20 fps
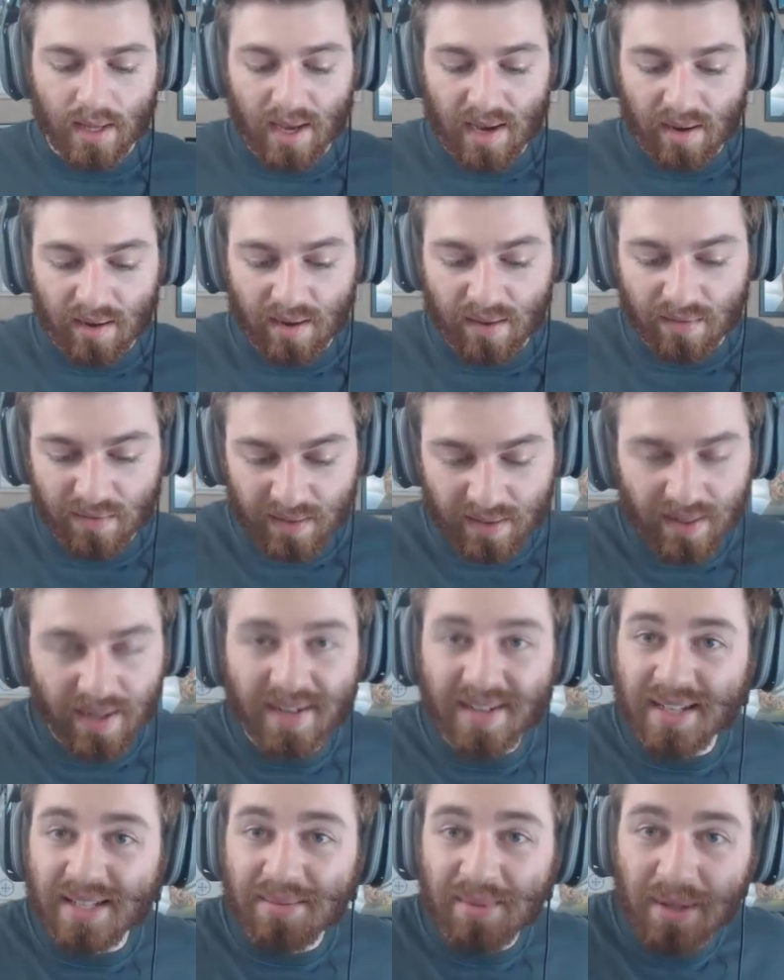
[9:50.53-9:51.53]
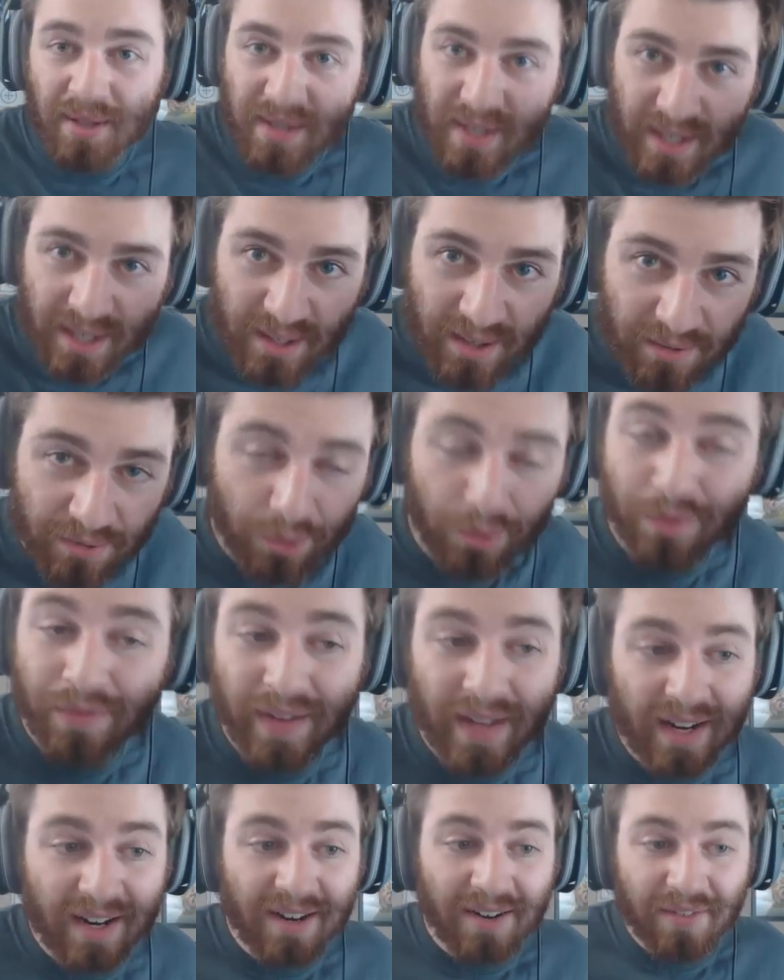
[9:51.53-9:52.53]
Yeah, if he Lightning Spelled there, if, or if
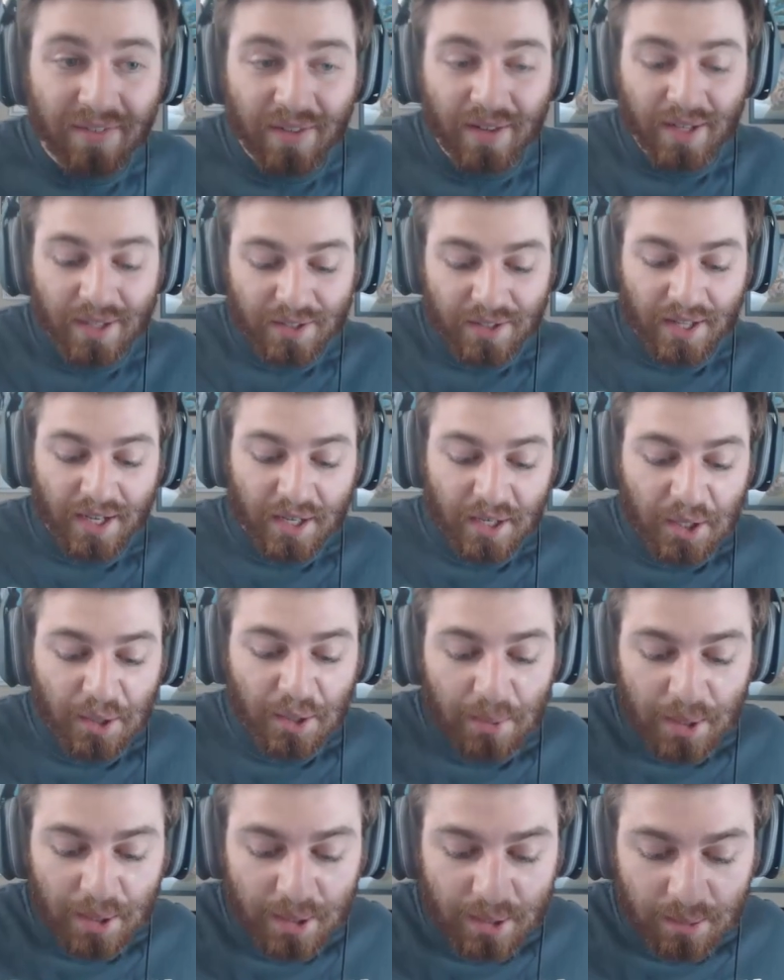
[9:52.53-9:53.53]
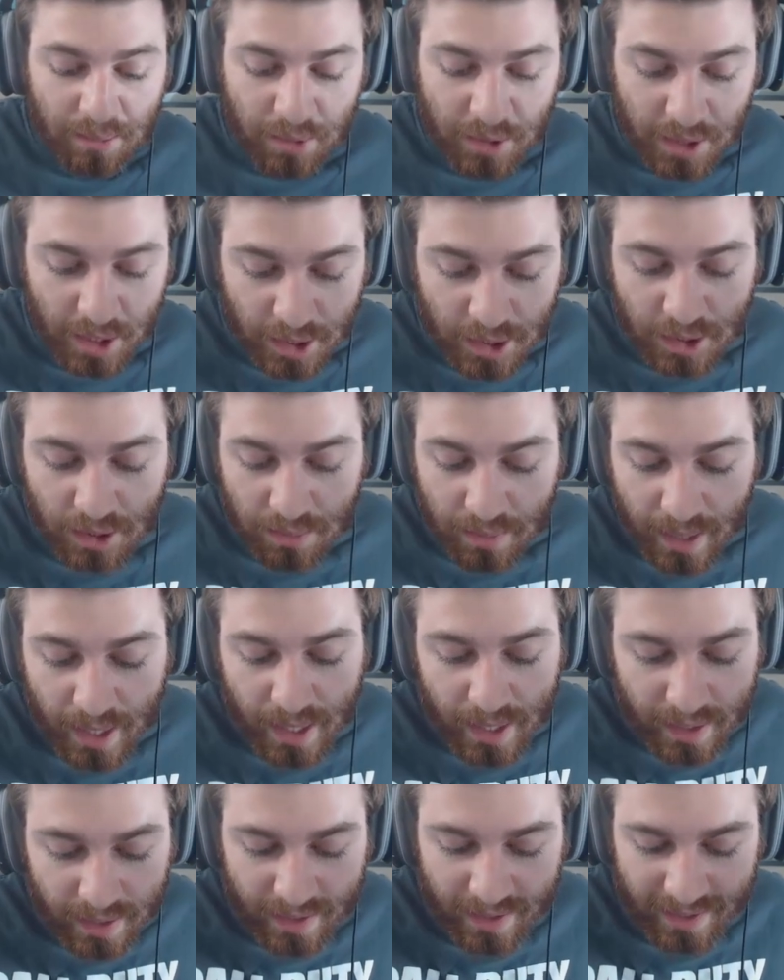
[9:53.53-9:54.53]
he had enough Elixir, that could have been potentially
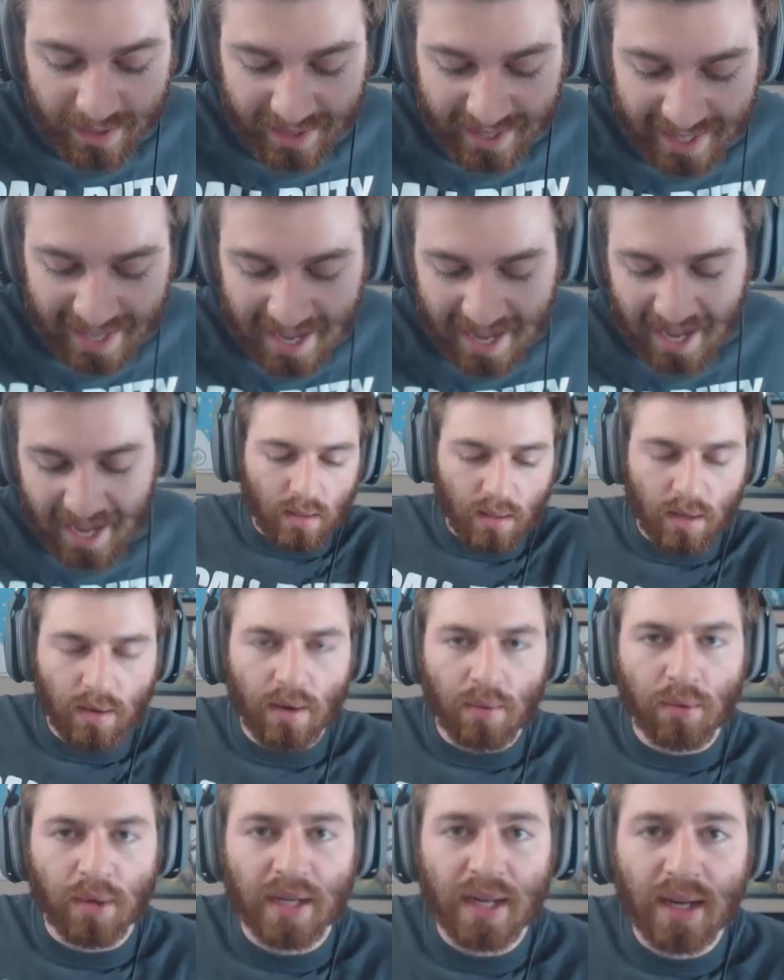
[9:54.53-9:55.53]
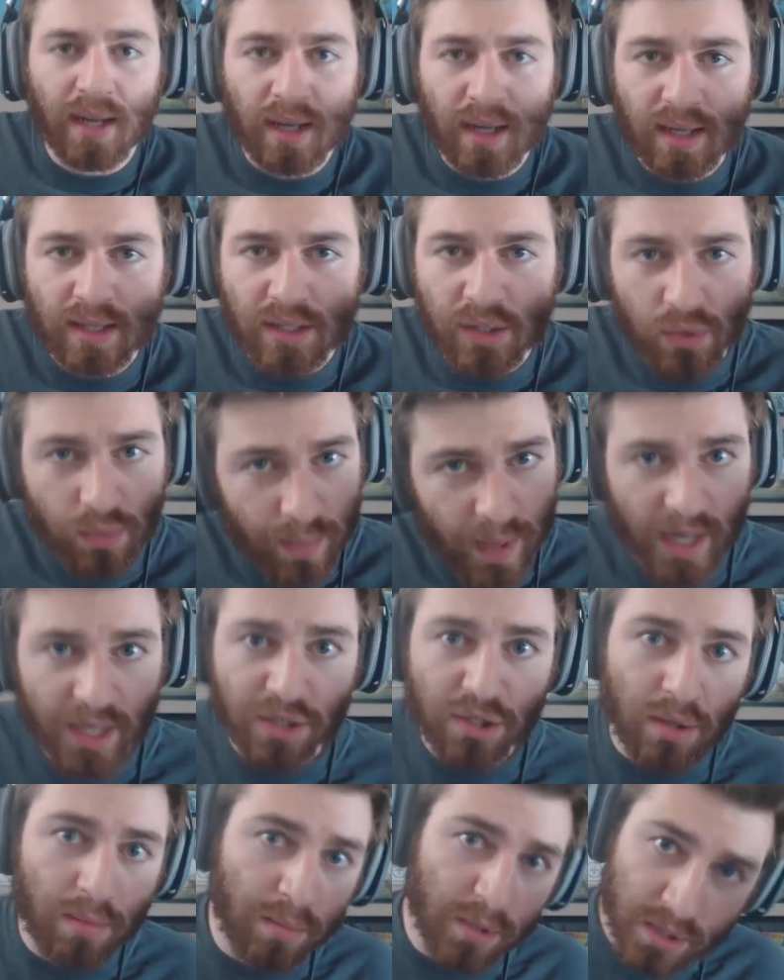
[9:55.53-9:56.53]
bad. All right, we're getting into
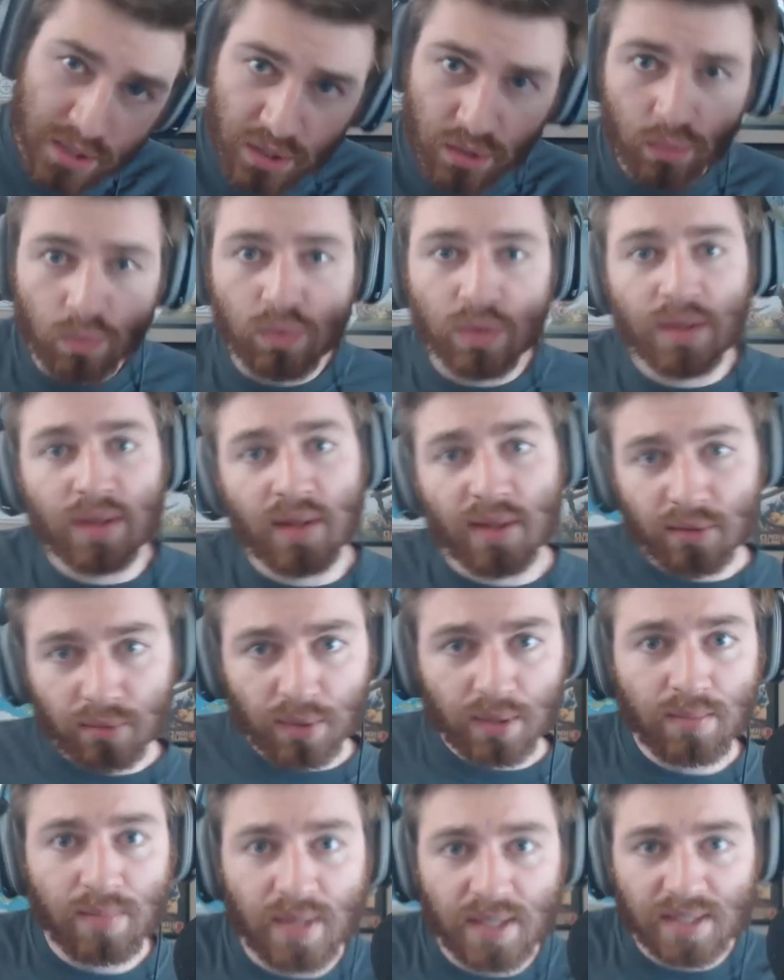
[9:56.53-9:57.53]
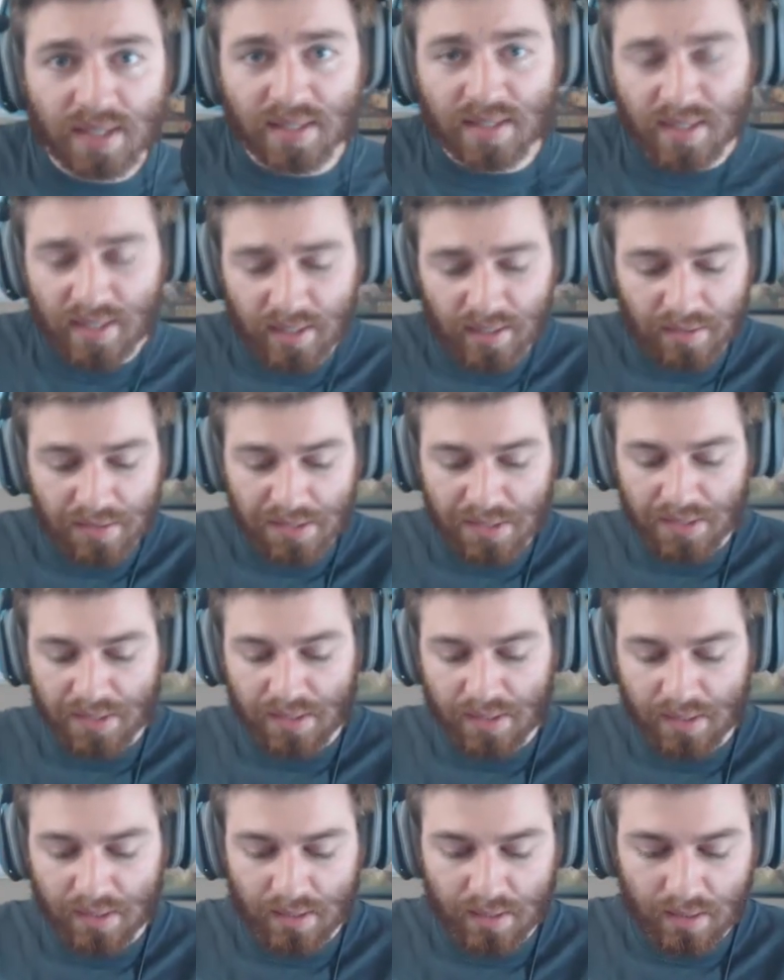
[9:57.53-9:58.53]
match number two with the Three
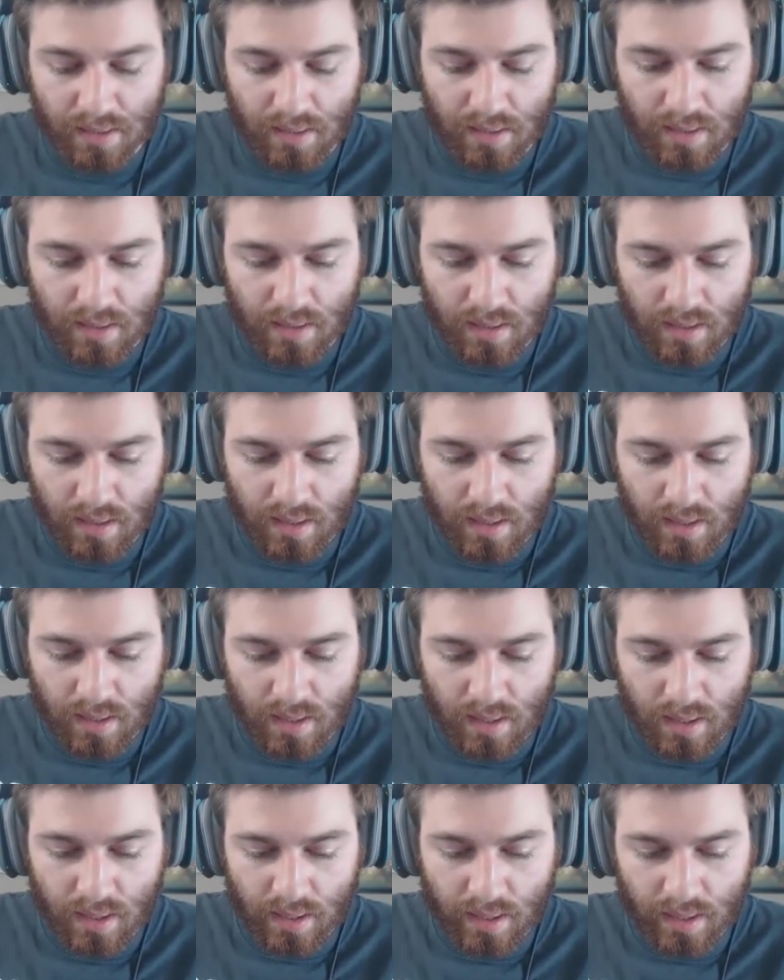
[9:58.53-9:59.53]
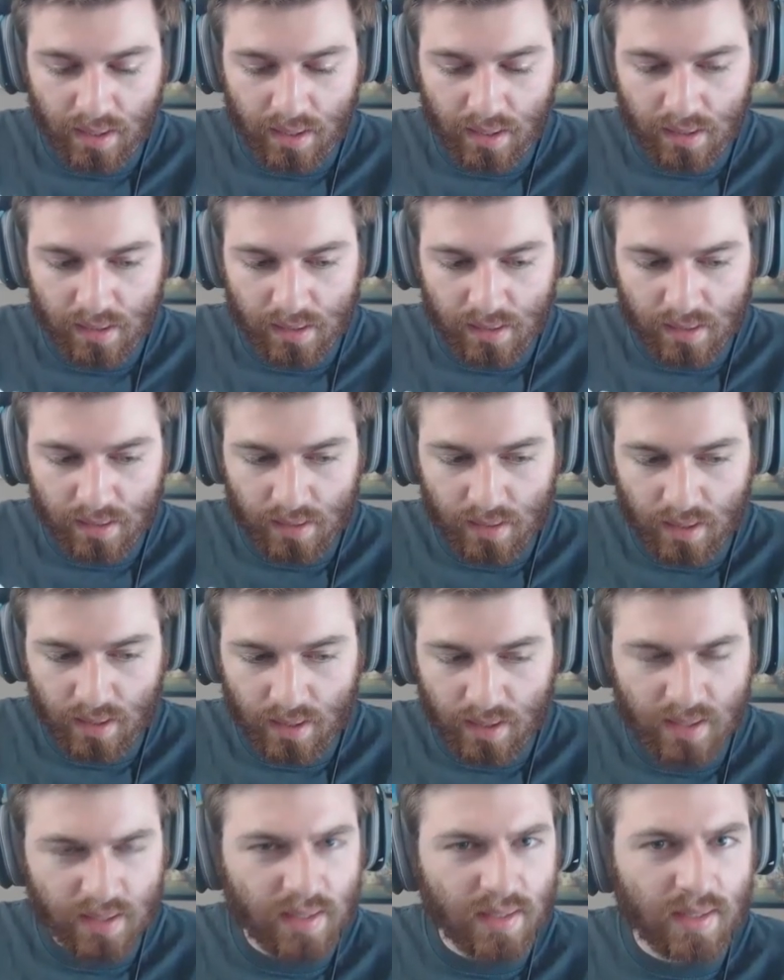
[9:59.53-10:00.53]
Musketeers. And
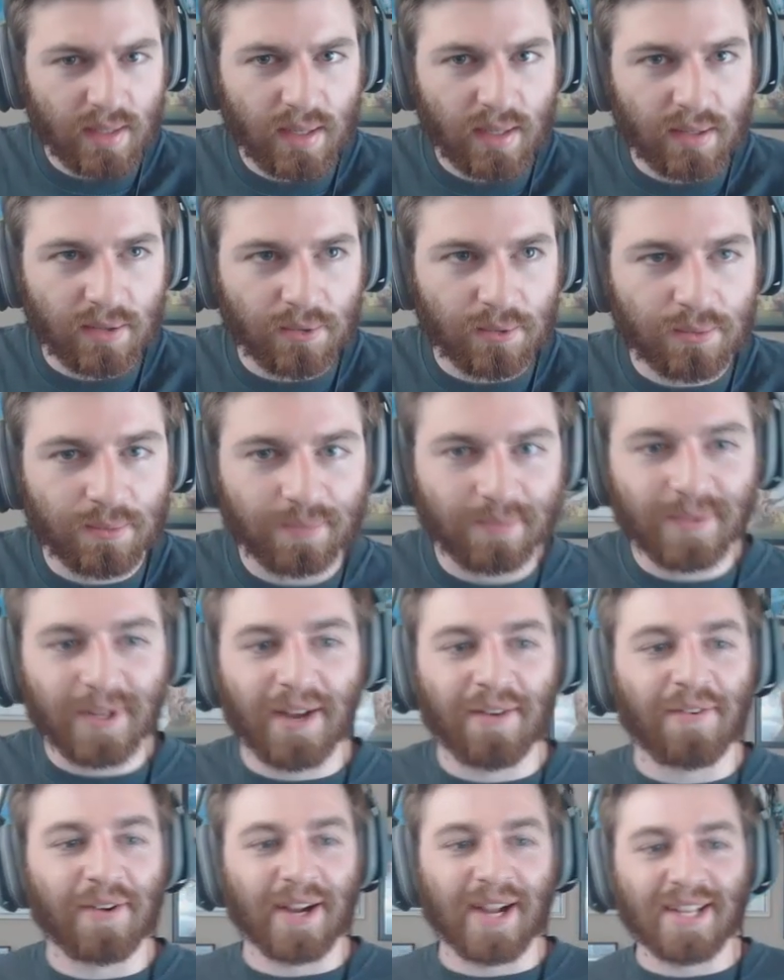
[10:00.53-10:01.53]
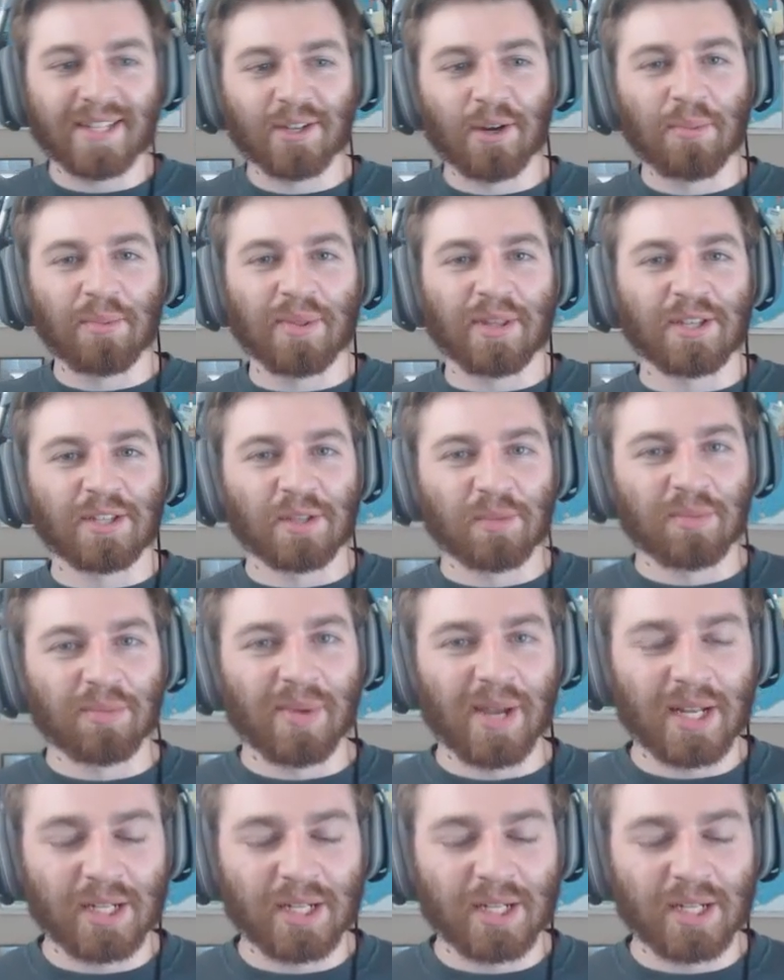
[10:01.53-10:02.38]
honestly, oh, I forgot to open the super